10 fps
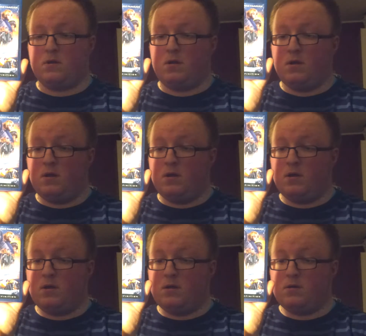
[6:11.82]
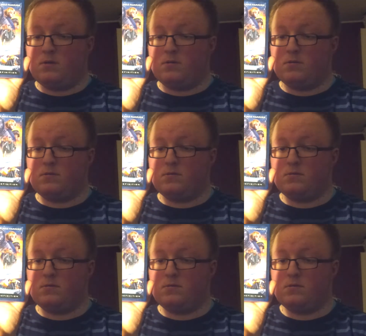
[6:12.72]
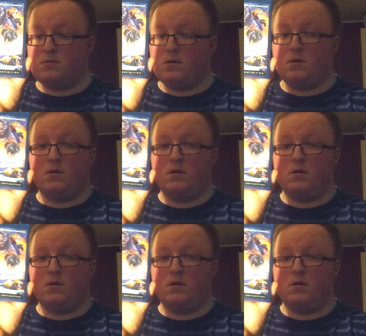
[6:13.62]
(silence)